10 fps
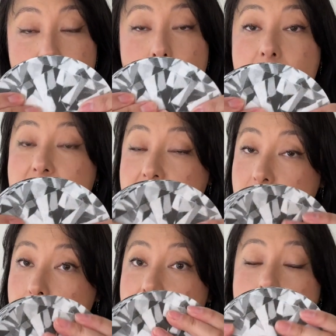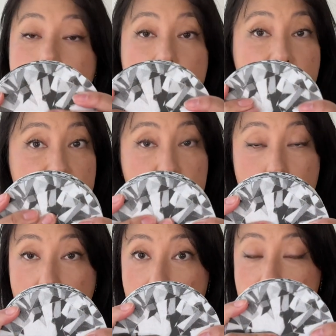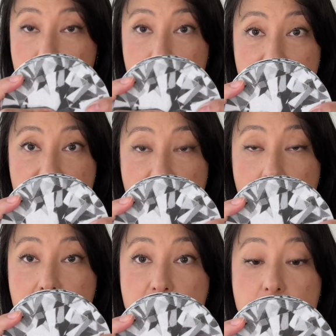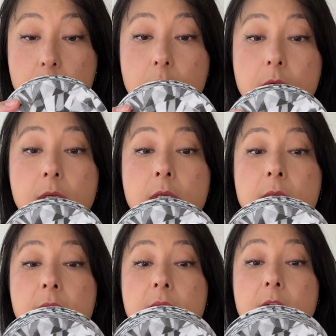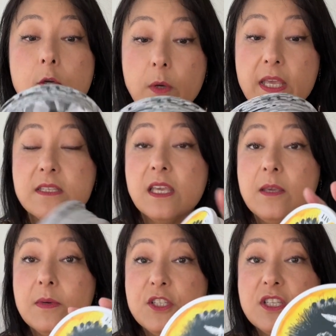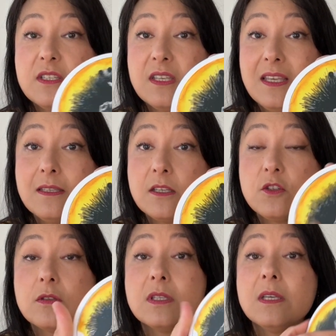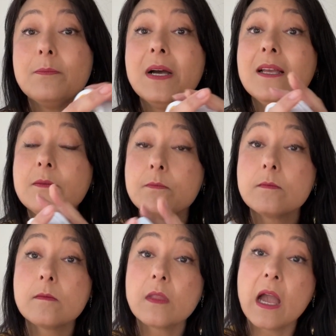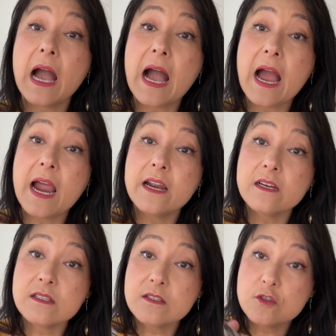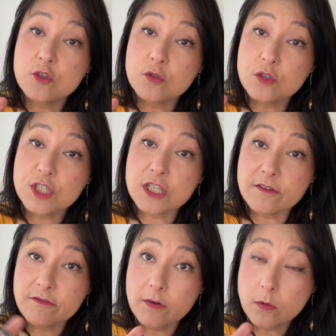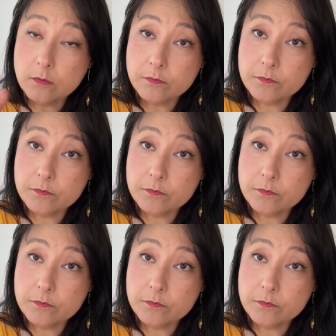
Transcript: Buttery, great cardstock, great images, easy to see, but hard to shuffle,